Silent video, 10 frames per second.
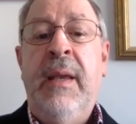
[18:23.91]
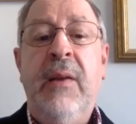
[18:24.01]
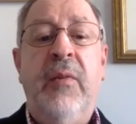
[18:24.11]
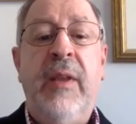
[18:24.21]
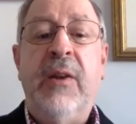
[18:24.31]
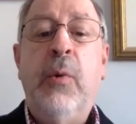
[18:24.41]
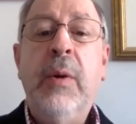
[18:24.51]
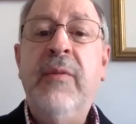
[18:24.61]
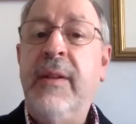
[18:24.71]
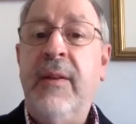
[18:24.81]
is the
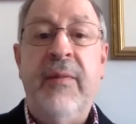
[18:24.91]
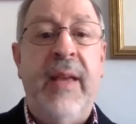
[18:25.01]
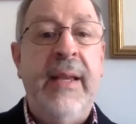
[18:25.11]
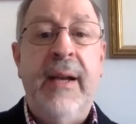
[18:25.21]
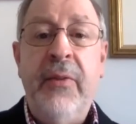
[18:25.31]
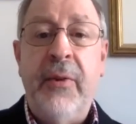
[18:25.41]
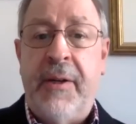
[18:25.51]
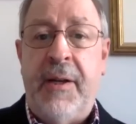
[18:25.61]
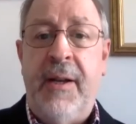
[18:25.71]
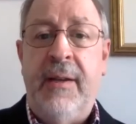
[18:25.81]
equivalent of any other
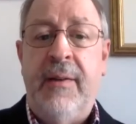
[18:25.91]
kind,